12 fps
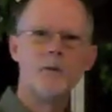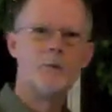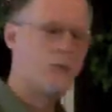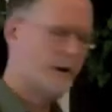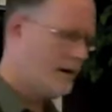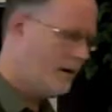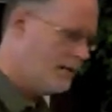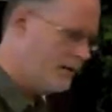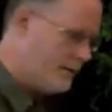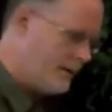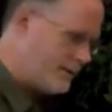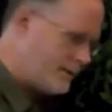And when we
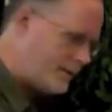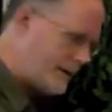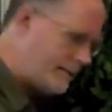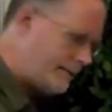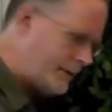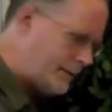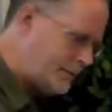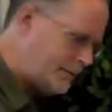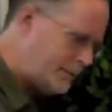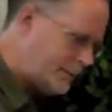go to retrieve them,